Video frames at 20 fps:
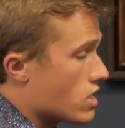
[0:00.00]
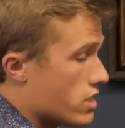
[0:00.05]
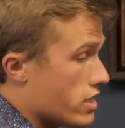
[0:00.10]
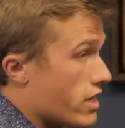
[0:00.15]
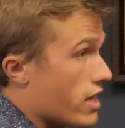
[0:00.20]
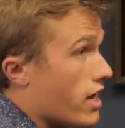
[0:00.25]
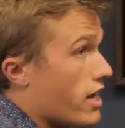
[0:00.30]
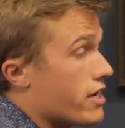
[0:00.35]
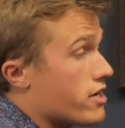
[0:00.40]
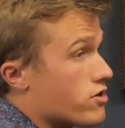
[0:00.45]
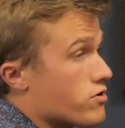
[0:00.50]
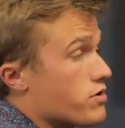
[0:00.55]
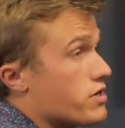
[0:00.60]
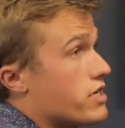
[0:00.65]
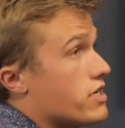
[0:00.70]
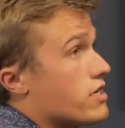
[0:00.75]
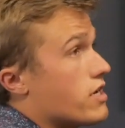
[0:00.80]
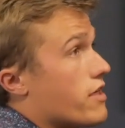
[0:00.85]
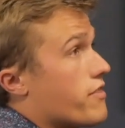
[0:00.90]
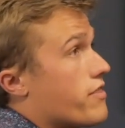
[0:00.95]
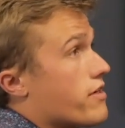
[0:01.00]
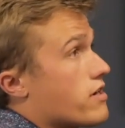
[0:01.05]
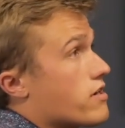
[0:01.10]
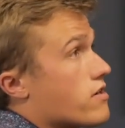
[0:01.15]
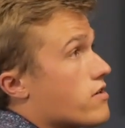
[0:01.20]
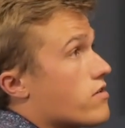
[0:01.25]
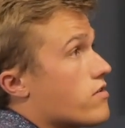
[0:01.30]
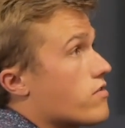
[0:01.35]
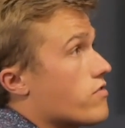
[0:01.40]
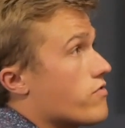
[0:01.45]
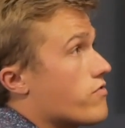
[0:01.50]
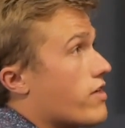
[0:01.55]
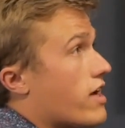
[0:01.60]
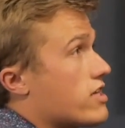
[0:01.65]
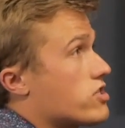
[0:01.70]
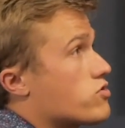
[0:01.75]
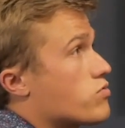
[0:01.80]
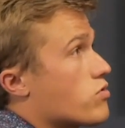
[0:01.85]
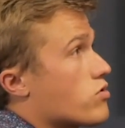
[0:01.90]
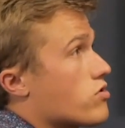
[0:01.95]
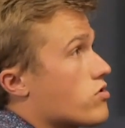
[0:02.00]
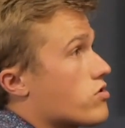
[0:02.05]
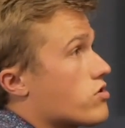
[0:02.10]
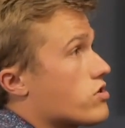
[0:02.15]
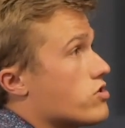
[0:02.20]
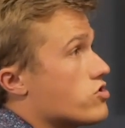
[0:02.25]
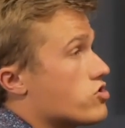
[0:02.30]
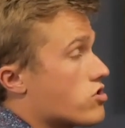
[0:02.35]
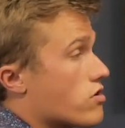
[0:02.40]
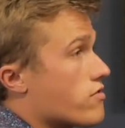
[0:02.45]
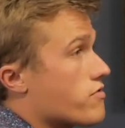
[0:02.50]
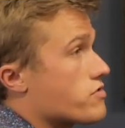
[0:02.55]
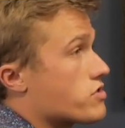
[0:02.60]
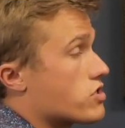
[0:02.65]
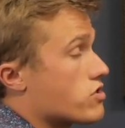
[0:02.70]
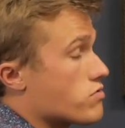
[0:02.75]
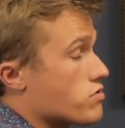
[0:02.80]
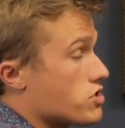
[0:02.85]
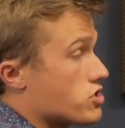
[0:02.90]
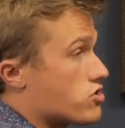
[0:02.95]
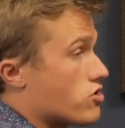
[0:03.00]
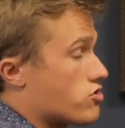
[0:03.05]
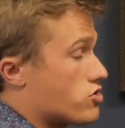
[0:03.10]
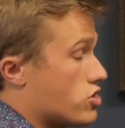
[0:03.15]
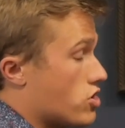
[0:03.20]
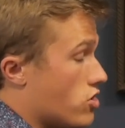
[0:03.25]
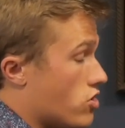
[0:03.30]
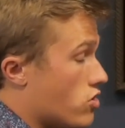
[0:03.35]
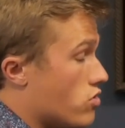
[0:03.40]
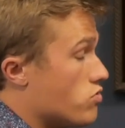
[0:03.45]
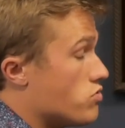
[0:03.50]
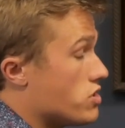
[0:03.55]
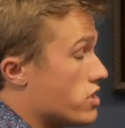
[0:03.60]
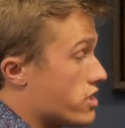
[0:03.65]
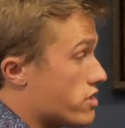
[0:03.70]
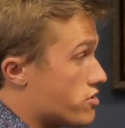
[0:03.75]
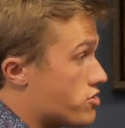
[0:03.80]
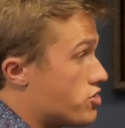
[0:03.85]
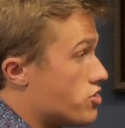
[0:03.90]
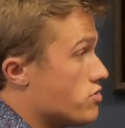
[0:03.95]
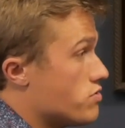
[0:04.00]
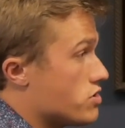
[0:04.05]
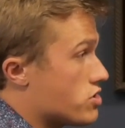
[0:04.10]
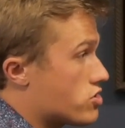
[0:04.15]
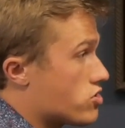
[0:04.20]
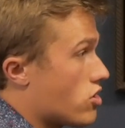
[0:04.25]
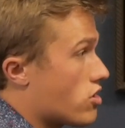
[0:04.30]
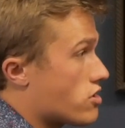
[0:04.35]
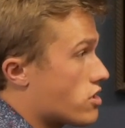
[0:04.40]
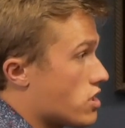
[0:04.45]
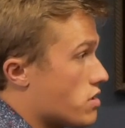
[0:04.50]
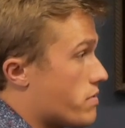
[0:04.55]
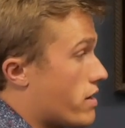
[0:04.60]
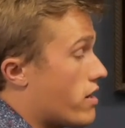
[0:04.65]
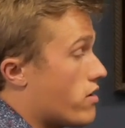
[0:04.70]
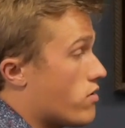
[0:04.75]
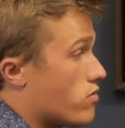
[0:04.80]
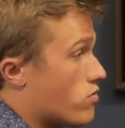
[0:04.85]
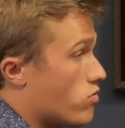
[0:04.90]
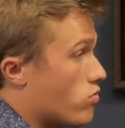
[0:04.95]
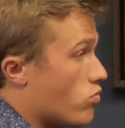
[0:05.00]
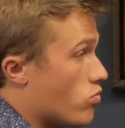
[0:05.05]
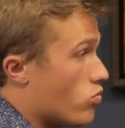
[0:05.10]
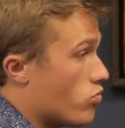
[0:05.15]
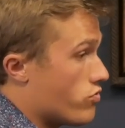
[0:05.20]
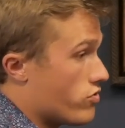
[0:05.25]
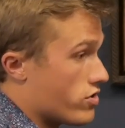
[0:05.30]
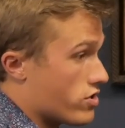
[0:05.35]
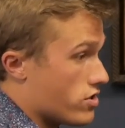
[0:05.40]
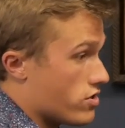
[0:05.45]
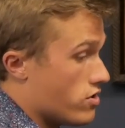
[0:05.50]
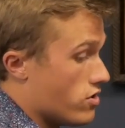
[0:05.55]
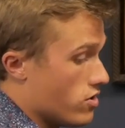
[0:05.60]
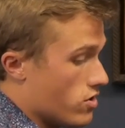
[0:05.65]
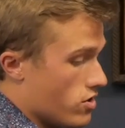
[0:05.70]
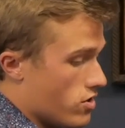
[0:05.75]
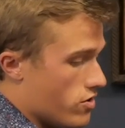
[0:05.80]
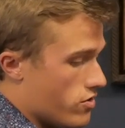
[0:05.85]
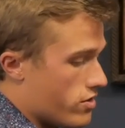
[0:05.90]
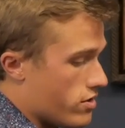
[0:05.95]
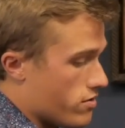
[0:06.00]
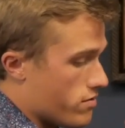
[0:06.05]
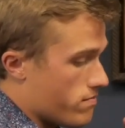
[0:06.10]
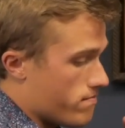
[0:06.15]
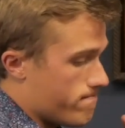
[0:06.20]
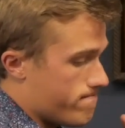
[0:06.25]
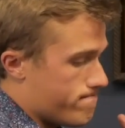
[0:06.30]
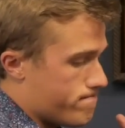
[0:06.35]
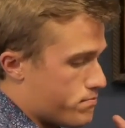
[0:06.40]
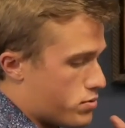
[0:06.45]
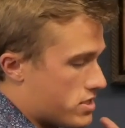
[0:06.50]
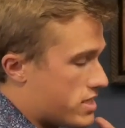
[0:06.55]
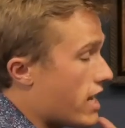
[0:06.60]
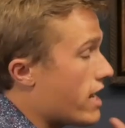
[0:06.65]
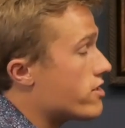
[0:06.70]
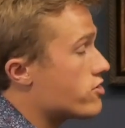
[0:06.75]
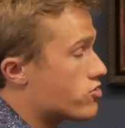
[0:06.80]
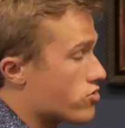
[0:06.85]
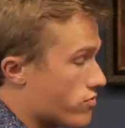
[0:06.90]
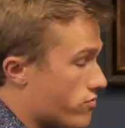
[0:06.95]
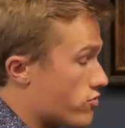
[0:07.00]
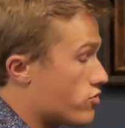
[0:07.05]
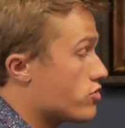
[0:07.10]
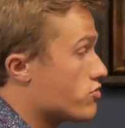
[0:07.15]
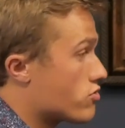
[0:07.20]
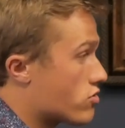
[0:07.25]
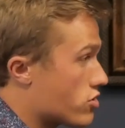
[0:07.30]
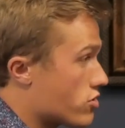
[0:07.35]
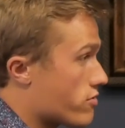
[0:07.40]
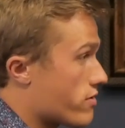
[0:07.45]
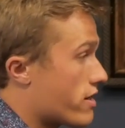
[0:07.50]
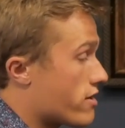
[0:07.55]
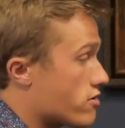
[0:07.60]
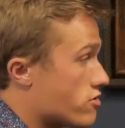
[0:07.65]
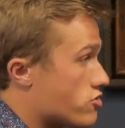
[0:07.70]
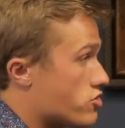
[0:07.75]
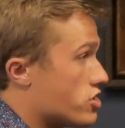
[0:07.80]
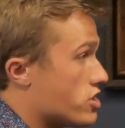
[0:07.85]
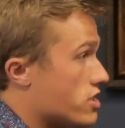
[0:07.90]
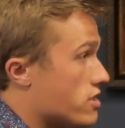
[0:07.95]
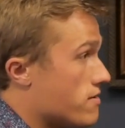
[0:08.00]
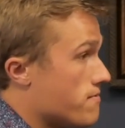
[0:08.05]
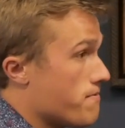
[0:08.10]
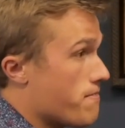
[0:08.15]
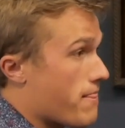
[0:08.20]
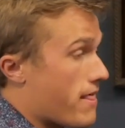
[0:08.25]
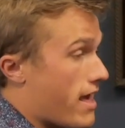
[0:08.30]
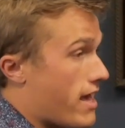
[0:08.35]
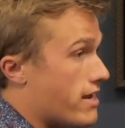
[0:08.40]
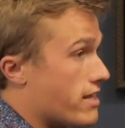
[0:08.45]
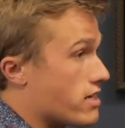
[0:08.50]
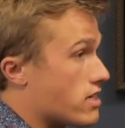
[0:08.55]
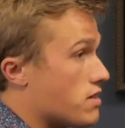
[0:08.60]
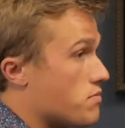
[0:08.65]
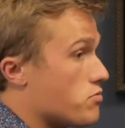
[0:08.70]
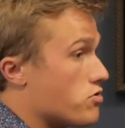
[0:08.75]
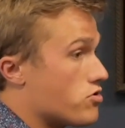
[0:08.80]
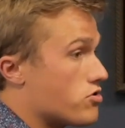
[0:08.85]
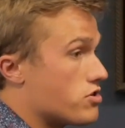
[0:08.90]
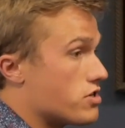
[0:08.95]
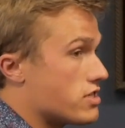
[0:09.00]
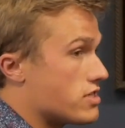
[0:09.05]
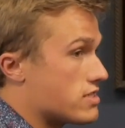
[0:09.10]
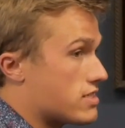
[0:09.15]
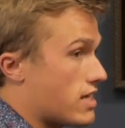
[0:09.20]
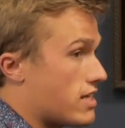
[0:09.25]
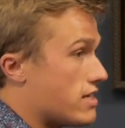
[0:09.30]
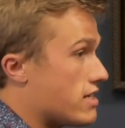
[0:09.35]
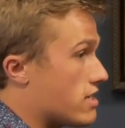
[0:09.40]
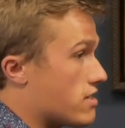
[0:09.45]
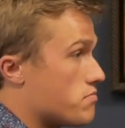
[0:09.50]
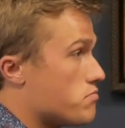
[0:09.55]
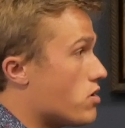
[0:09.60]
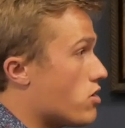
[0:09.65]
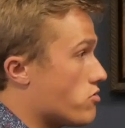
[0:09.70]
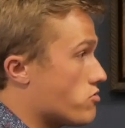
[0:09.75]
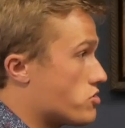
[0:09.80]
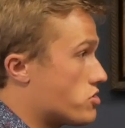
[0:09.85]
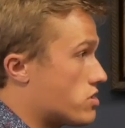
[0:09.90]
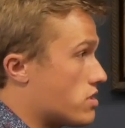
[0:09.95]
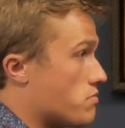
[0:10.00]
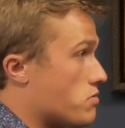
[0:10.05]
Yeah, I agree, and I think that's where conservatives can really start to own the issue, is talking about the potential for nuclear energy, and in communities that need it most.